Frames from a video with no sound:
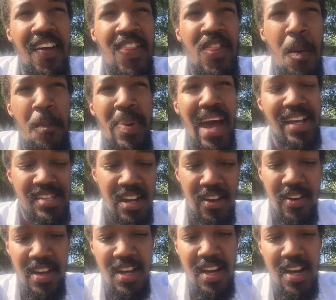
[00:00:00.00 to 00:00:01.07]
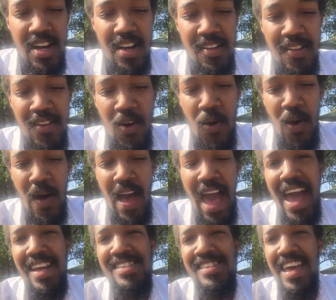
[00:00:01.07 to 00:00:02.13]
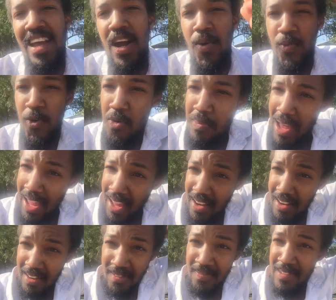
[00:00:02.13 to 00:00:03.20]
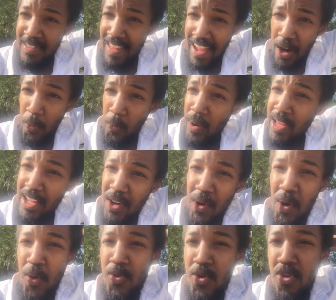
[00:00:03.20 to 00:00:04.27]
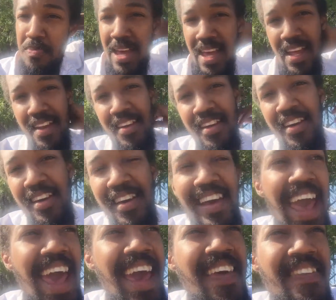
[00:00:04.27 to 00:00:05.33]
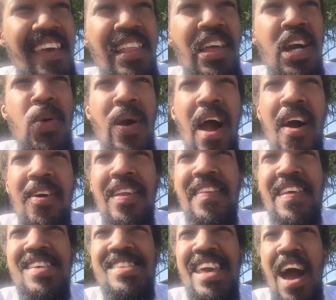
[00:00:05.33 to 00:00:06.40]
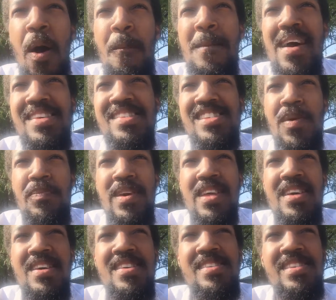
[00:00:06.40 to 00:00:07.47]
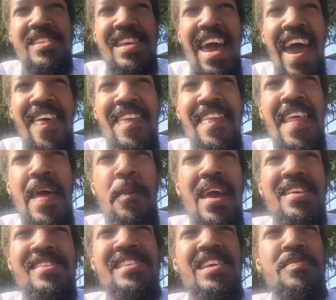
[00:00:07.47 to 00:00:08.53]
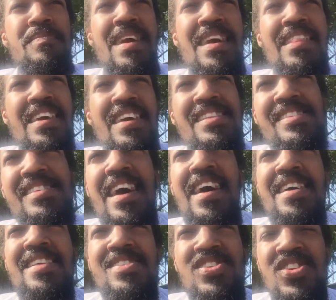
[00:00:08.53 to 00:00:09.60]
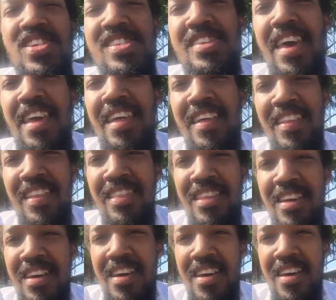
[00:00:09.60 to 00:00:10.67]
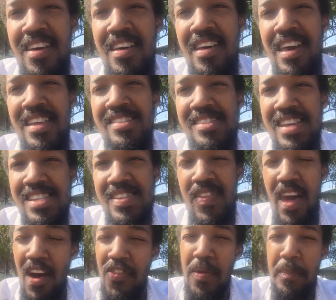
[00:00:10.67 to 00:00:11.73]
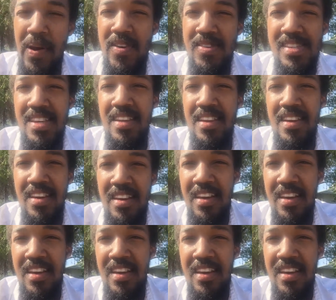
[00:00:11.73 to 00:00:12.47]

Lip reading: the bacteria acts like a roommate, like a really cool roommate, and they look around and they see how messed up it is, and then they basically make the insides just like the insides of the healthy person.